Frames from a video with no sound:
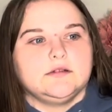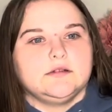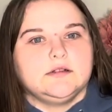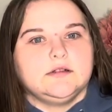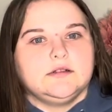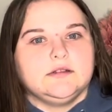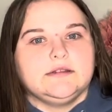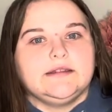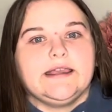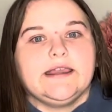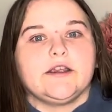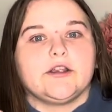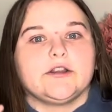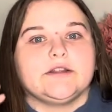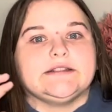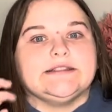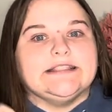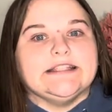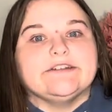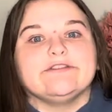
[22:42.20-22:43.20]
they're
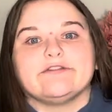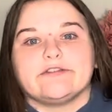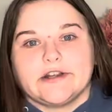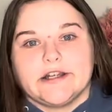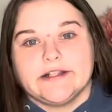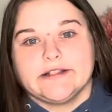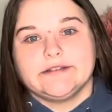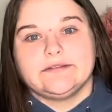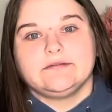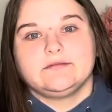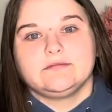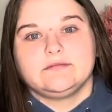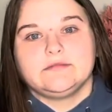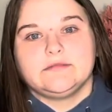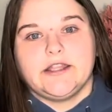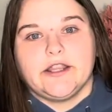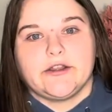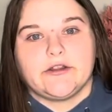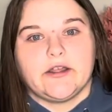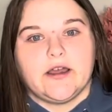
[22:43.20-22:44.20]
different.
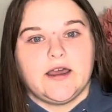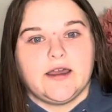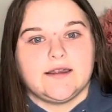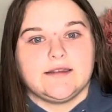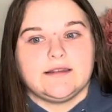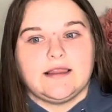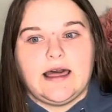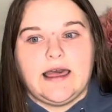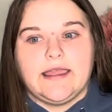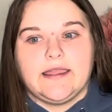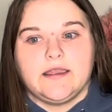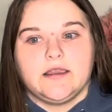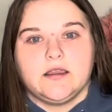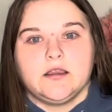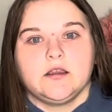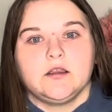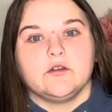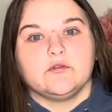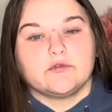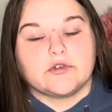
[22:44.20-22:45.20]
They're not like
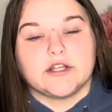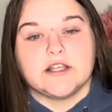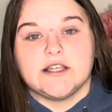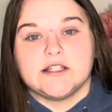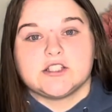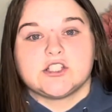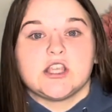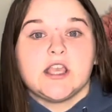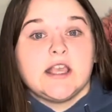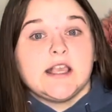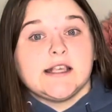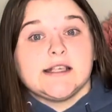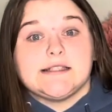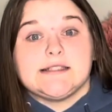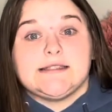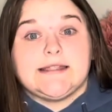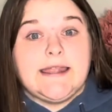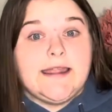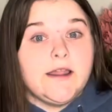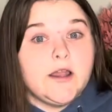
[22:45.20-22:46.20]
rich,
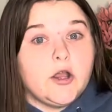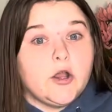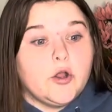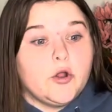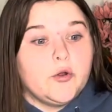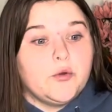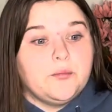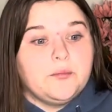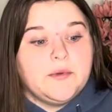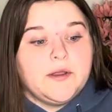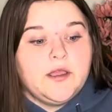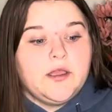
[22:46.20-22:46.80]
stay at home,